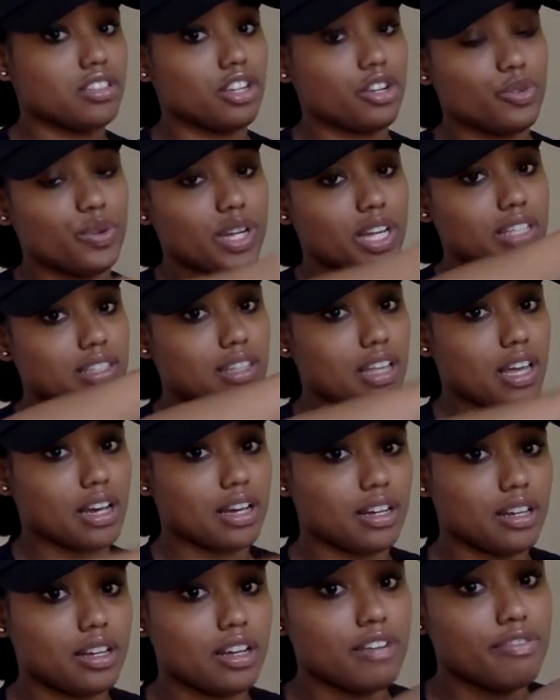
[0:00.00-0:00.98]
it creates like
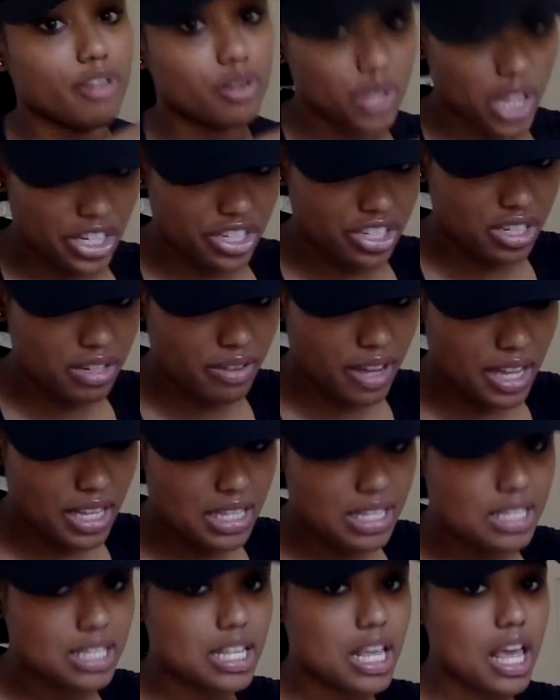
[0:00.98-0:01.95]
a flotation
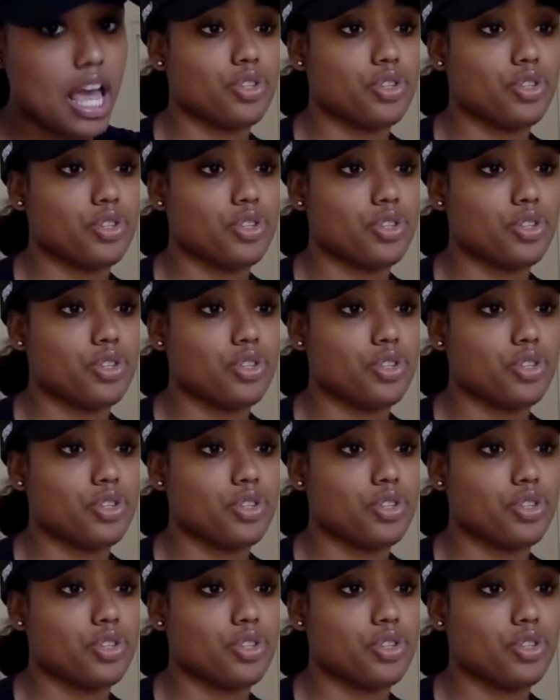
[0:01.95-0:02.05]
device.